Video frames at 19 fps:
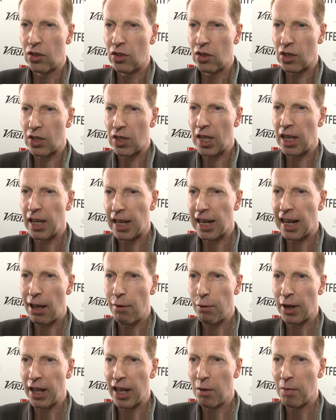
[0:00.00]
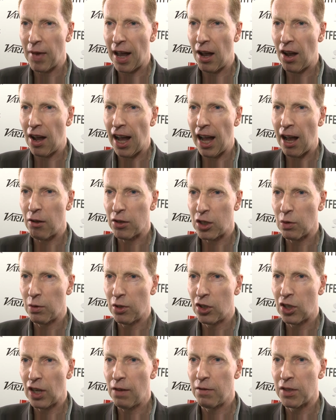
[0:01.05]
just think cleverly about how to
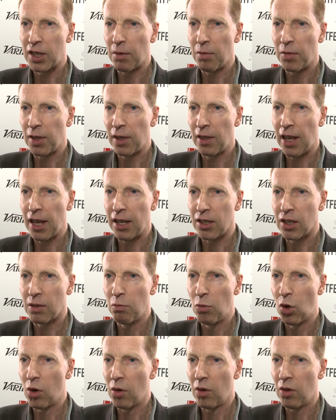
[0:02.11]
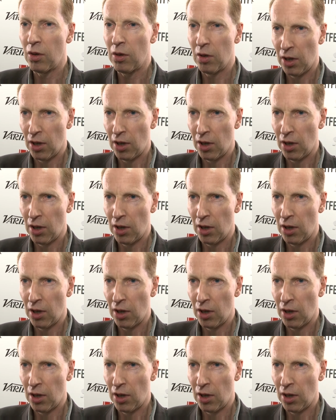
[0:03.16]
achieve something that's more